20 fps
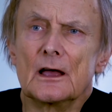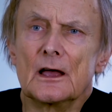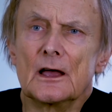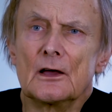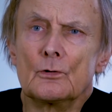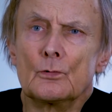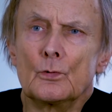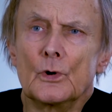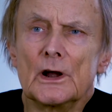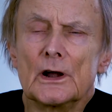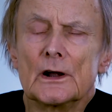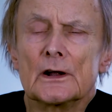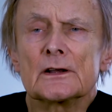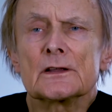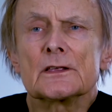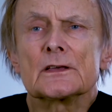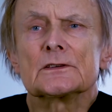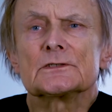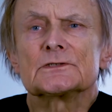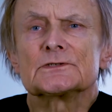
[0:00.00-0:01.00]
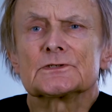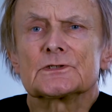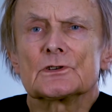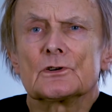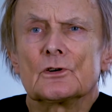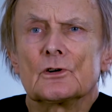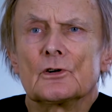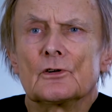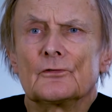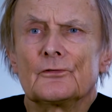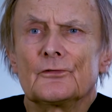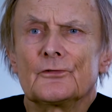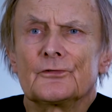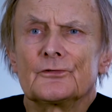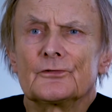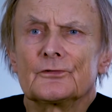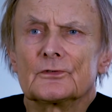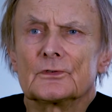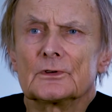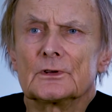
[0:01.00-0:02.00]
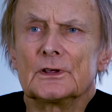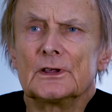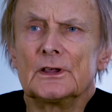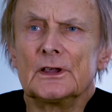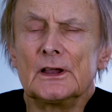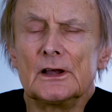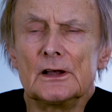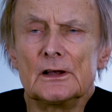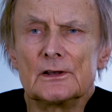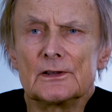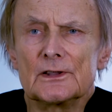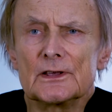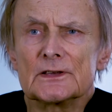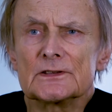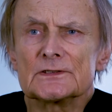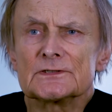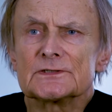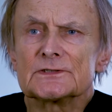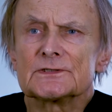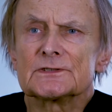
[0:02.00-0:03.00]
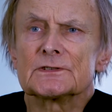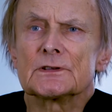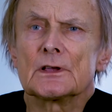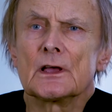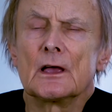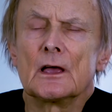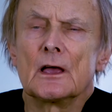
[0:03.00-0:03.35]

awareness of illness,